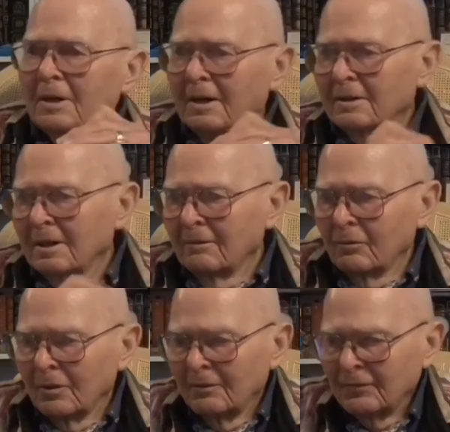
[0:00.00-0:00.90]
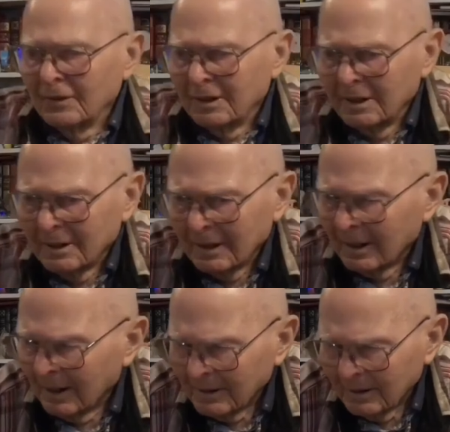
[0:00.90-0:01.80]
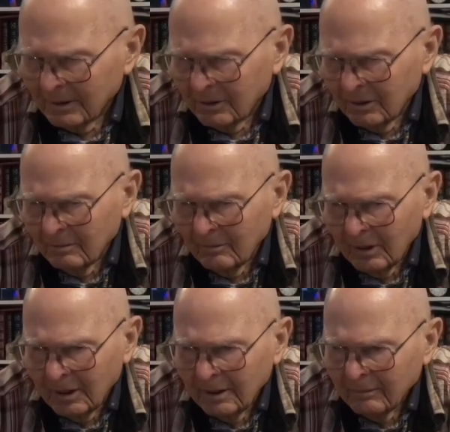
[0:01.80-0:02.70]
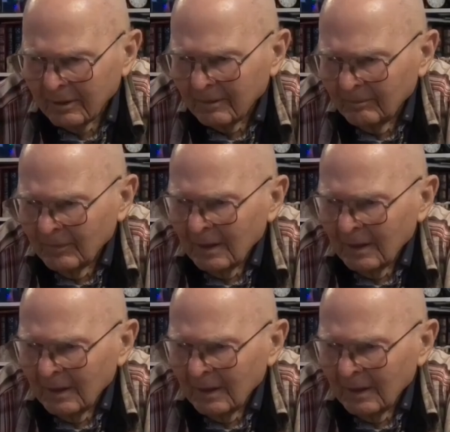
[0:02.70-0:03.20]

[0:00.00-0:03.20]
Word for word: I never will forget it. I couldn't believe it.